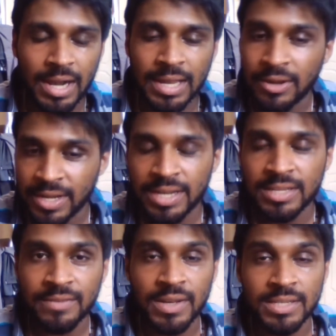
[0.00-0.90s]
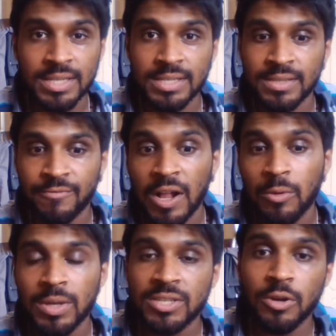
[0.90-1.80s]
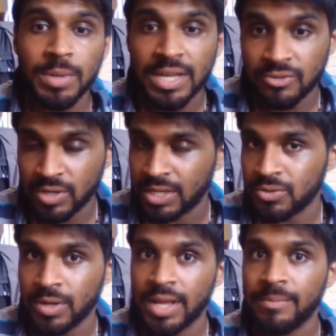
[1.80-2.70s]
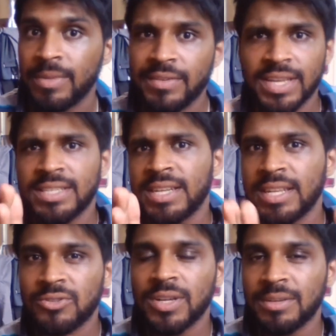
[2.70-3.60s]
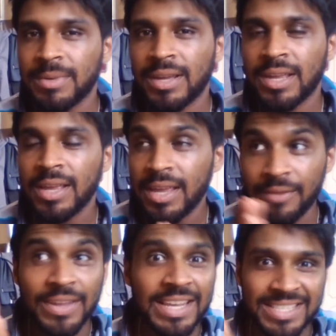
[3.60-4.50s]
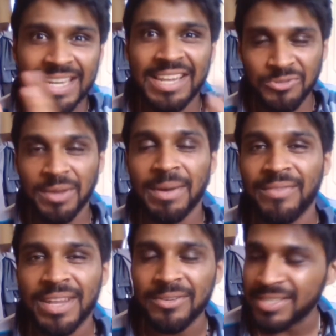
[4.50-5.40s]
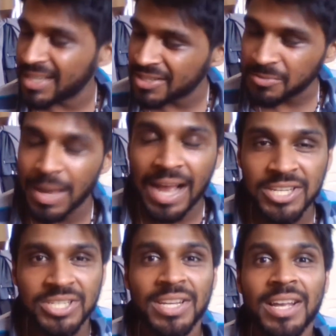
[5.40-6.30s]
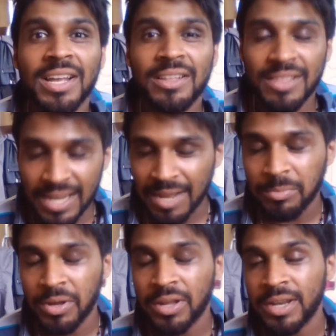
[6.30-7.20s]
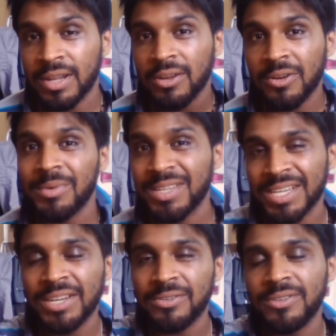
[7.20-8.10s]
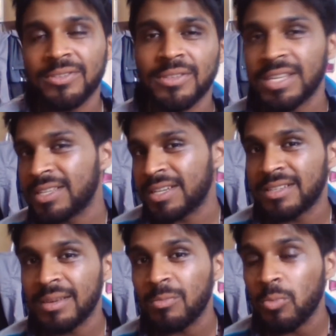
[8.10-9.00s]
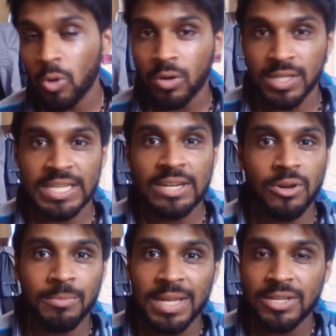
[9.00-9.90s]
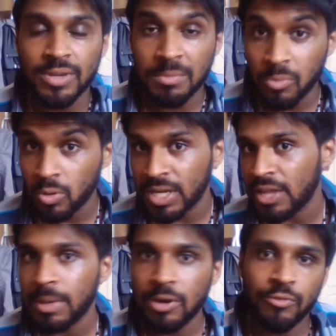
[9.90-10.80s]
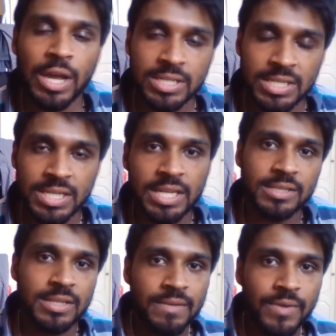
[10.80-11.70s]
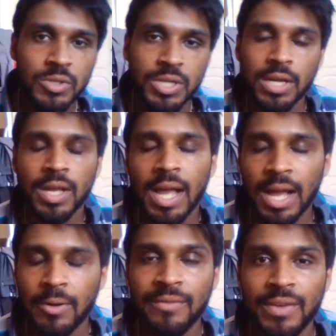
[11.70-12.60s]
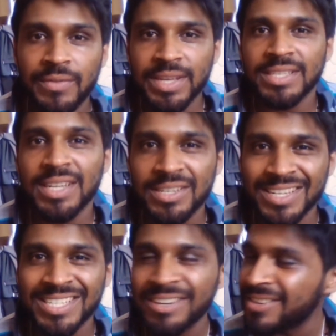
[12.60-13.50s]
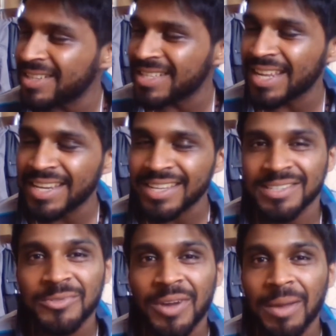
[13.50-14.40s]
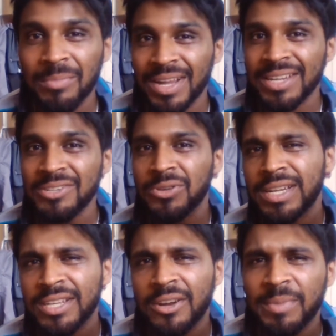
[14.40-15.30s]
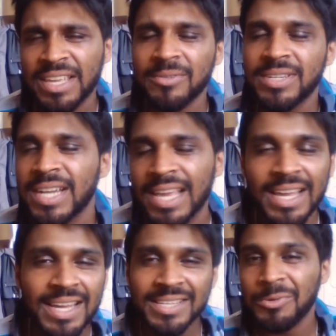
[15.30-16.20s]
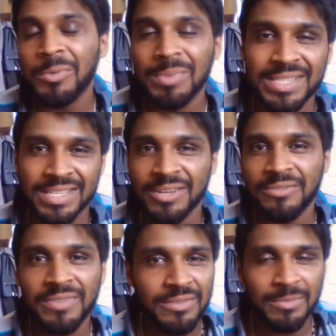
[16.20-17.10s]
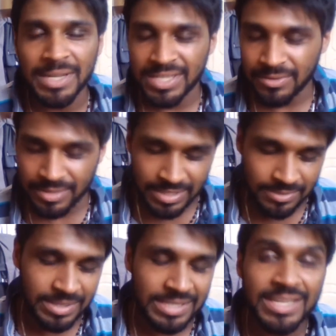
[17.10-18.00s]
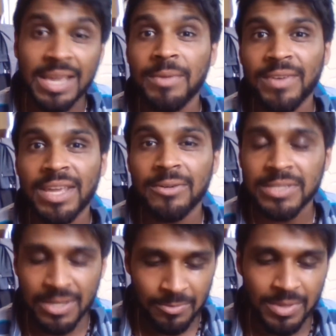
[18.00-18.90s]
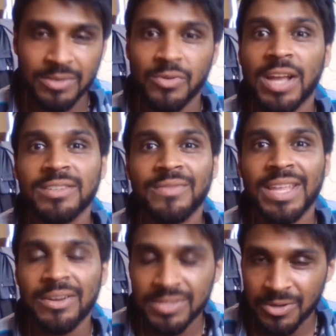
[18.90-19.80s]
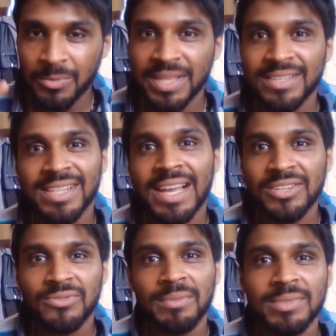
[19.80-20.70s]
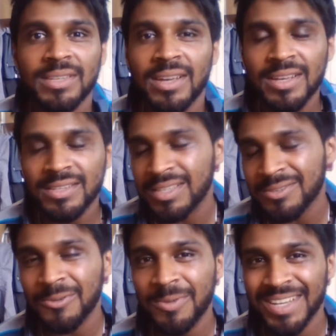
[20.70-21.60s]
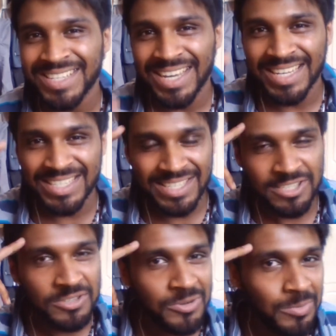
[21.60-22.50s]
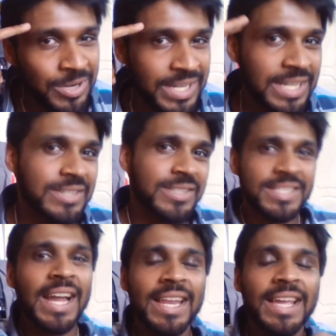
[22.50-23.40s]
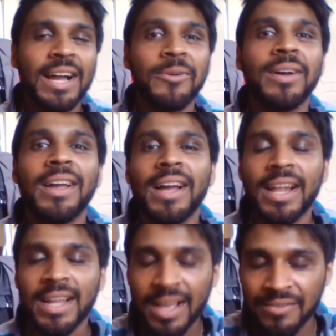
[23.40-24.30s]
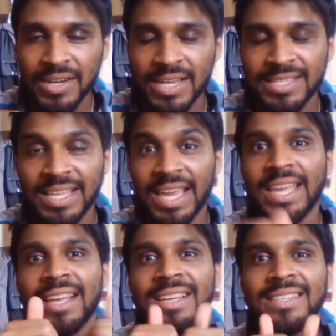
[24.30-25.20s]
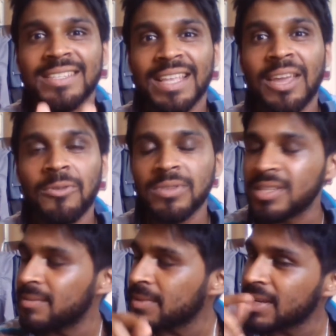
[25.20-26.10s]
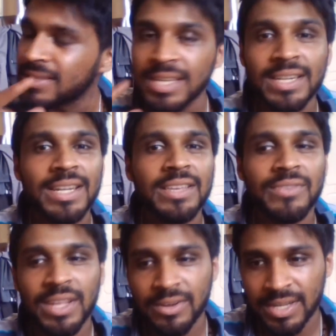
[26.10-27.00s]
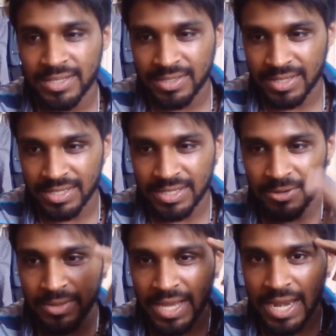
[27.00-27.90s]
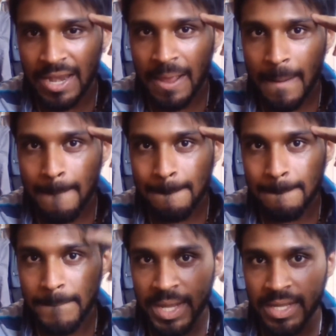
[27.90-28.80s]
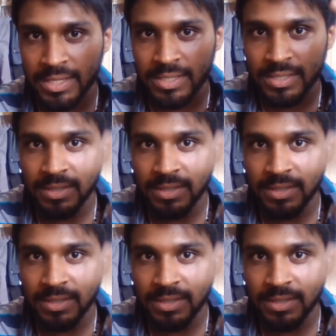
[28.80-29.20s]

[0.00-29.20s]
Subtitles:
Leon Kennedy versus Frank West. So I hope you guys really enjoyed it. If you guys did enjoy my videos, then smash the like button, comment and share, do all those good things. You'll see more content on me doing more death battle reactions like this in the future. However, if you guys are new to the channel, consider hitting that subscribe button and join the DRP guild today so you won't miss a single video from my channel, guys. Whether it's gaming videos, whether it's reaction videos, or whether it's live streams. So as always, guys, this is your boy Dino signing out, and have a nice day. Stay awesome, and I'll see you in the next video, guys. Until then, peace.